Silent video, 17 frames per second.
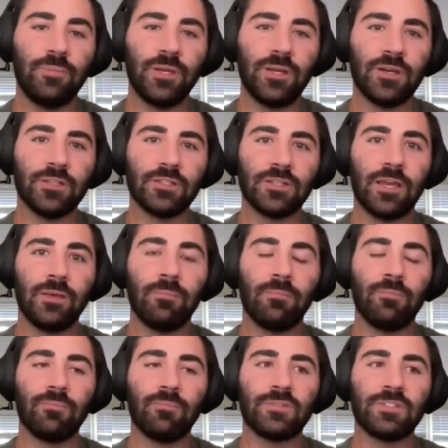because it
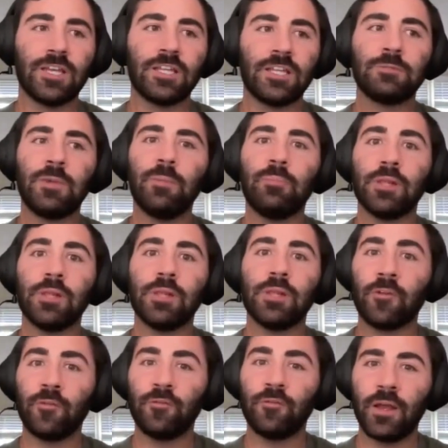sets people up
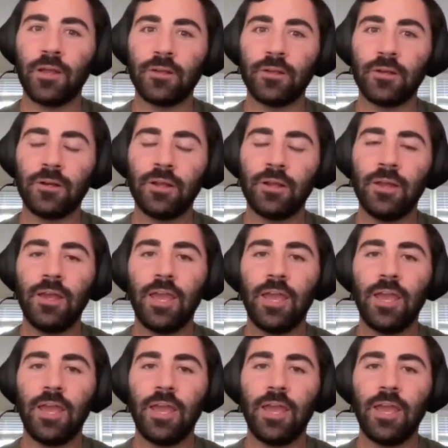for failure,